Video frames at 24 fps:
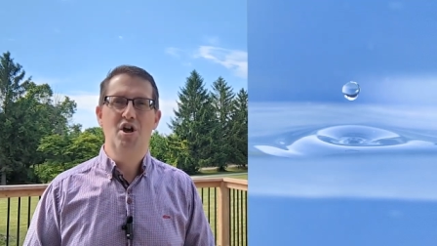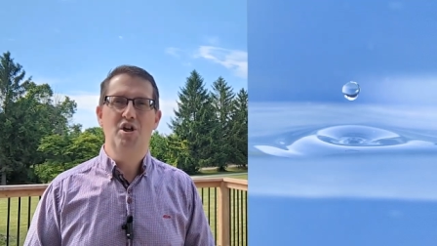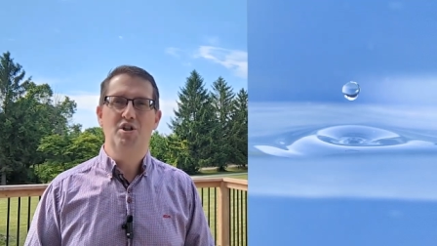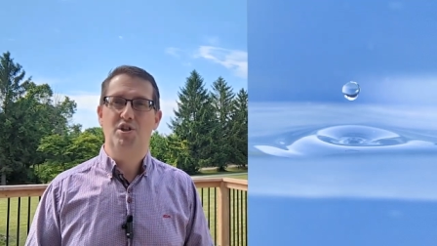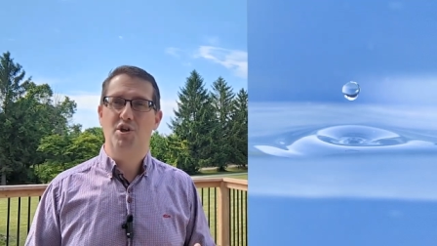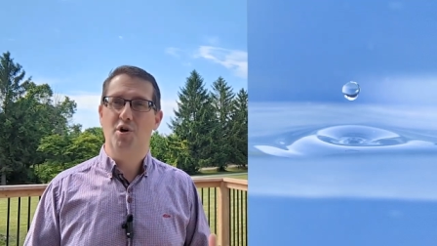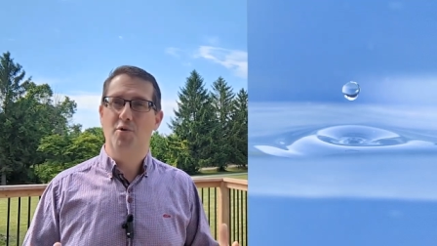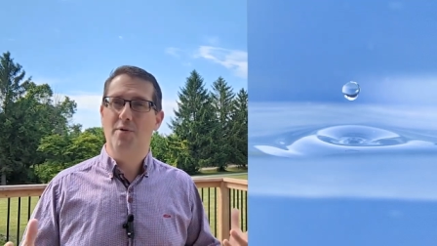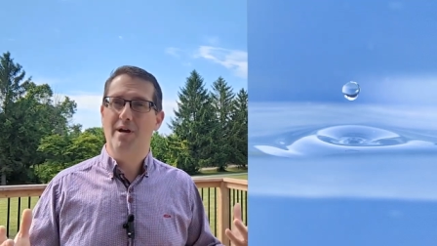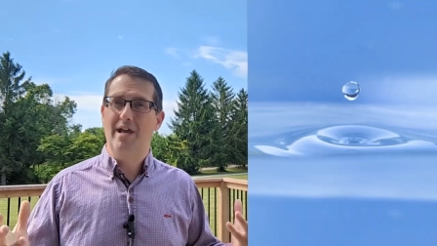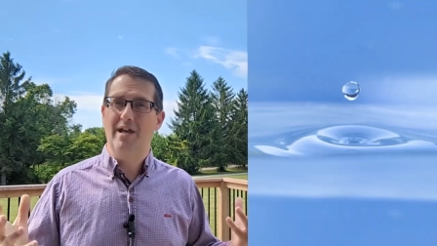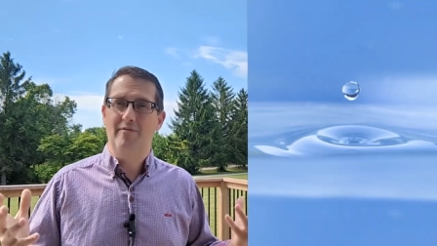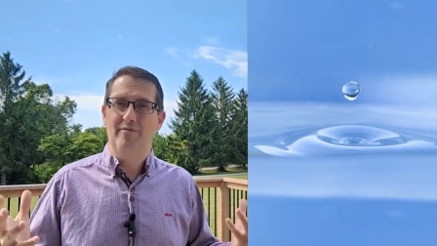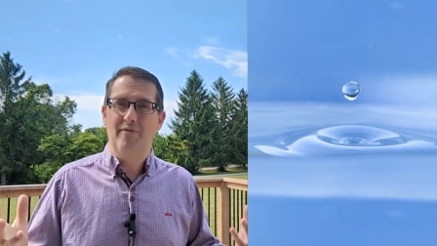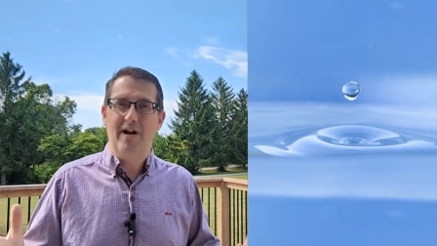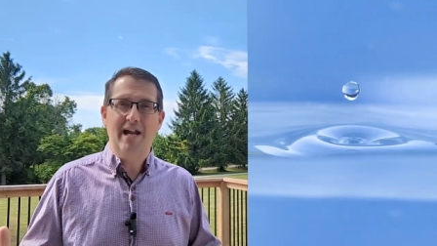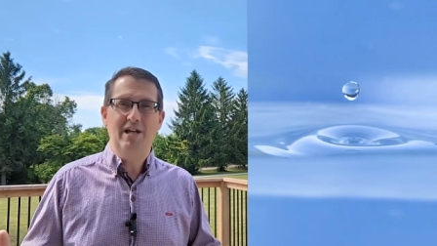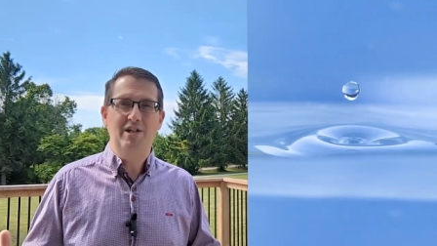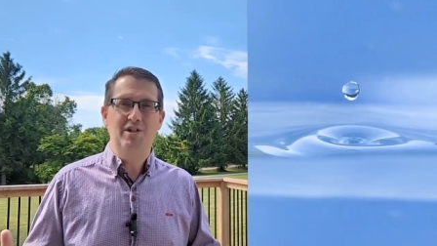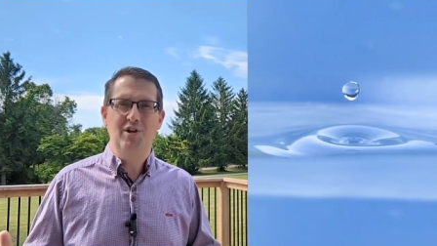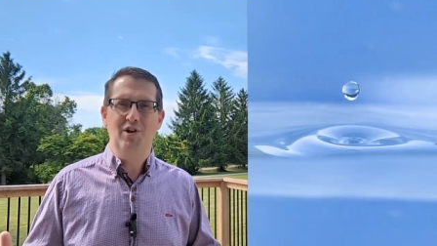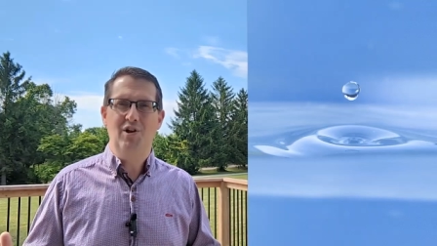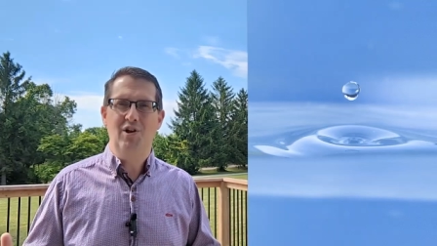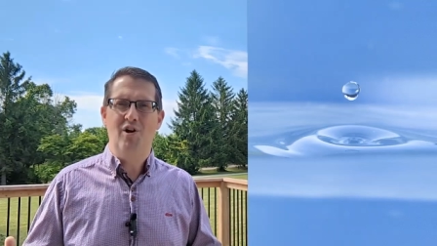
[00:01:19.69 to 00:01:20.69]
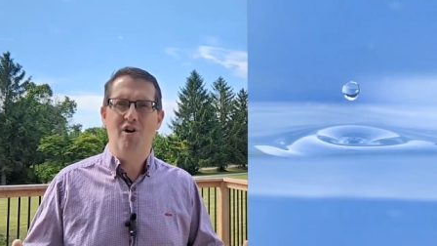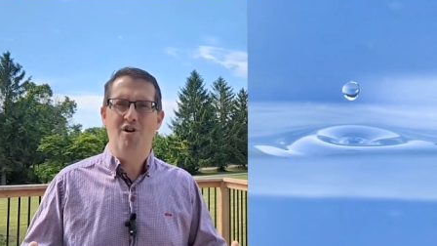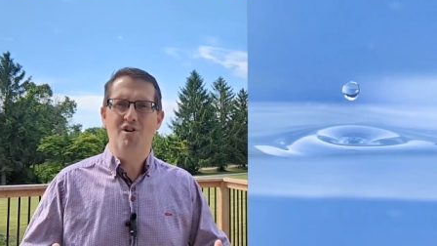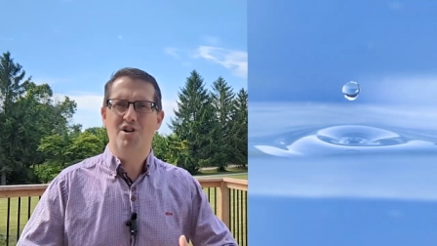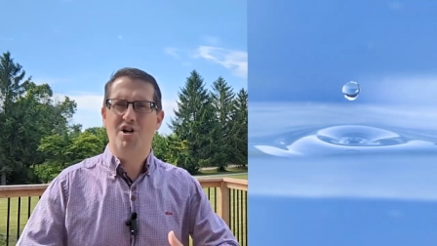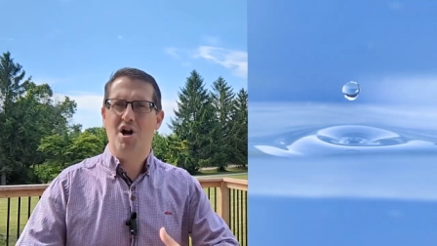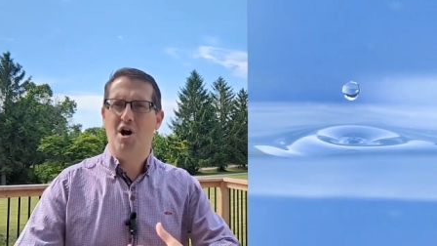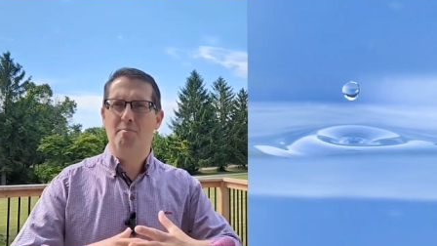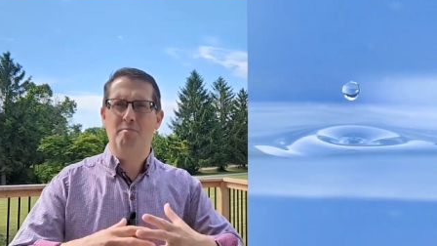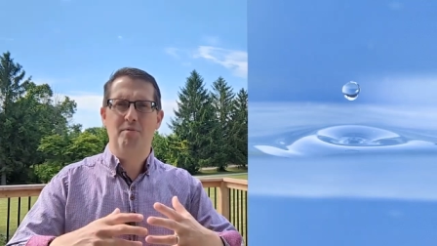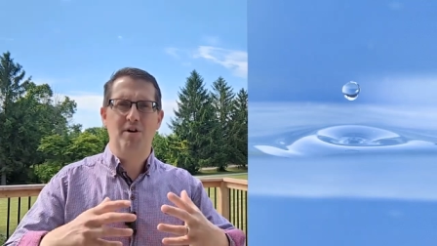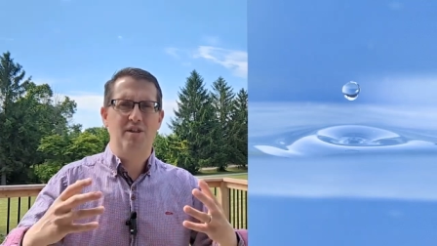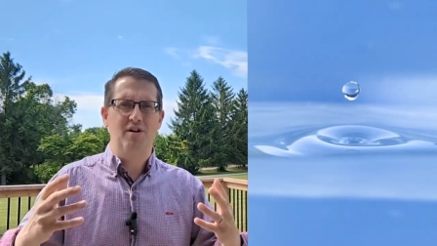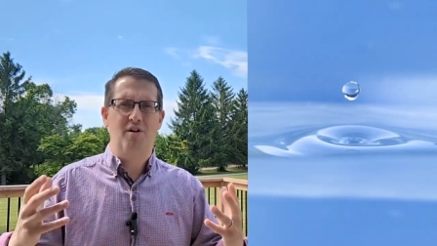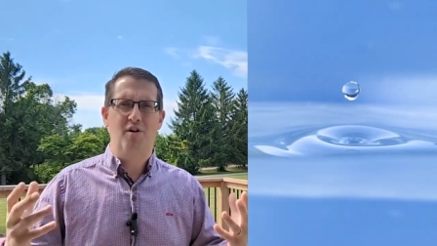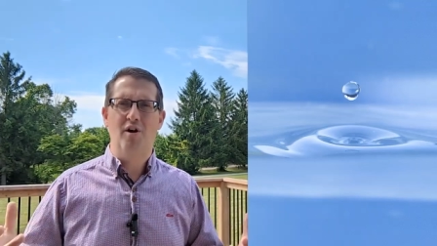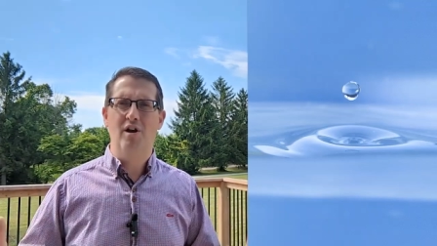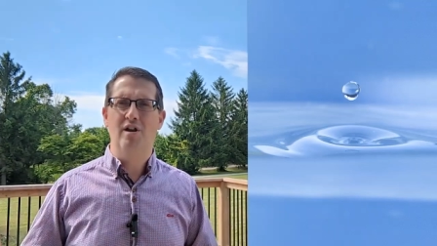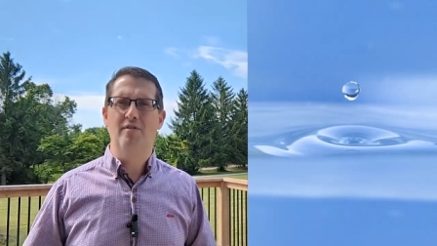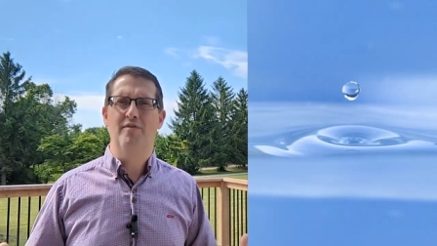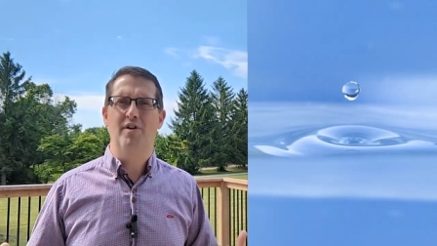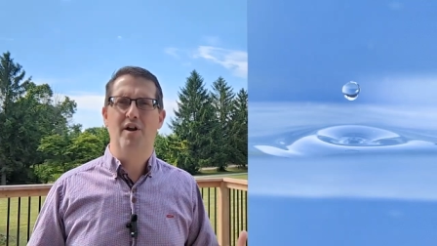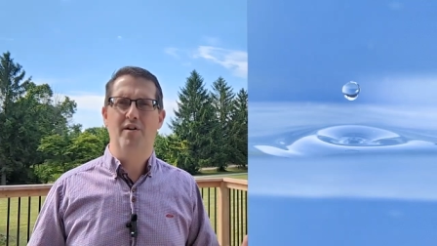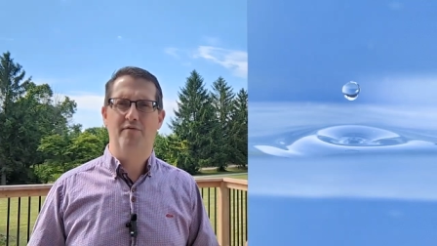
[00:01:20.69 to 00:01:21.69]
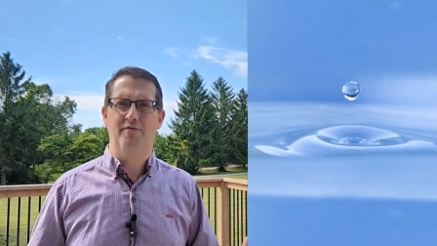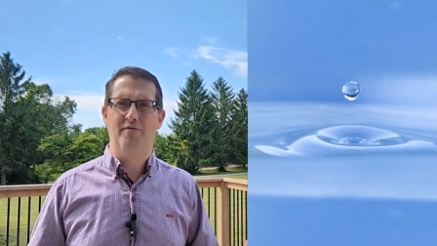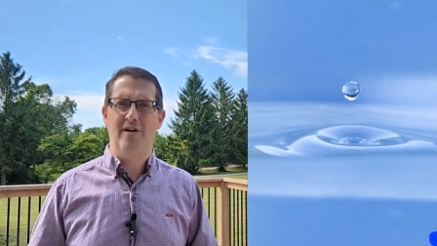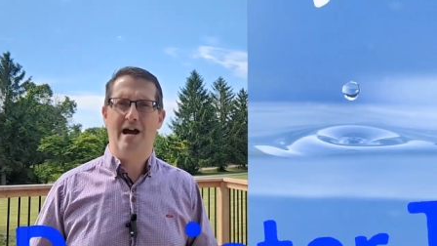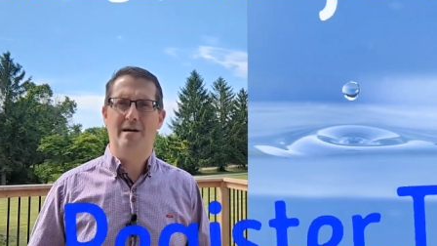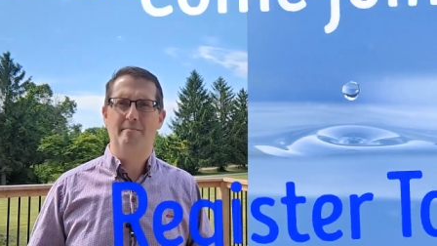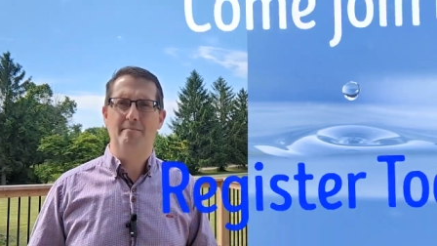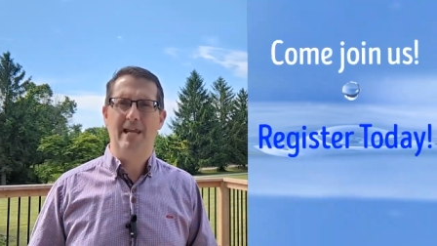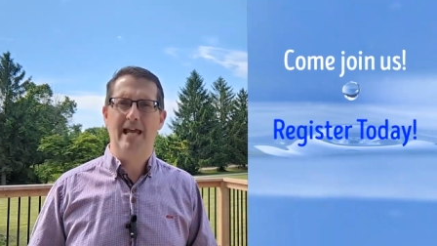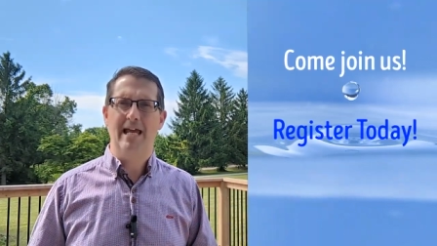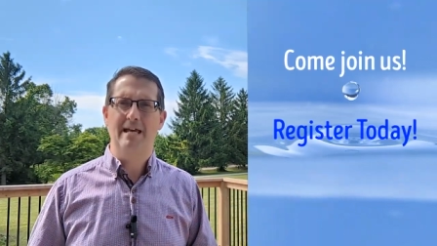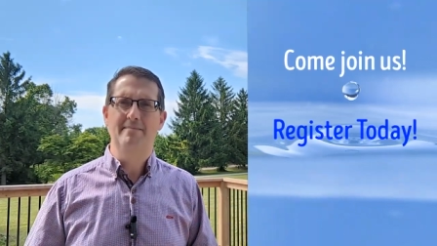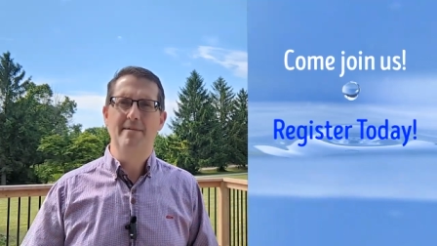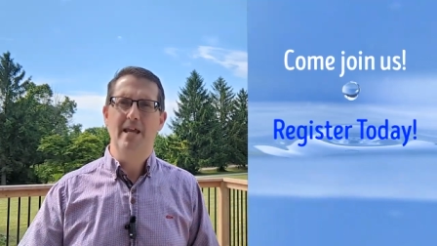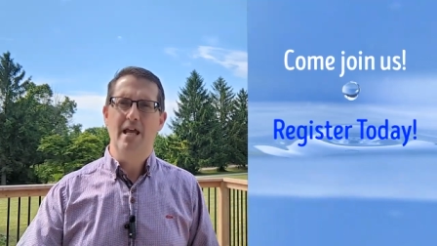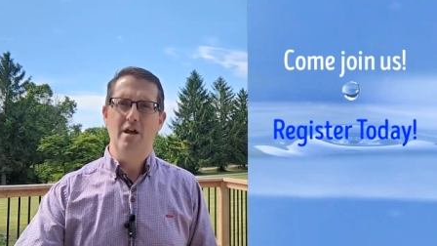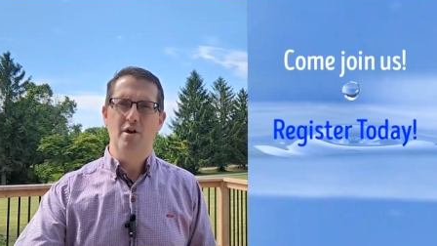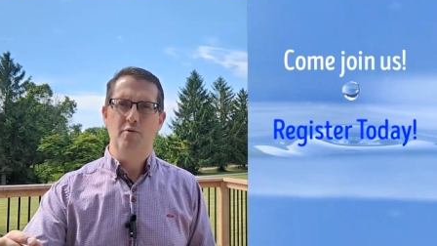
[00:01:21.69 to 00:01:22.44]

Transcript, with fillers: So we invite you along, come with all of your family.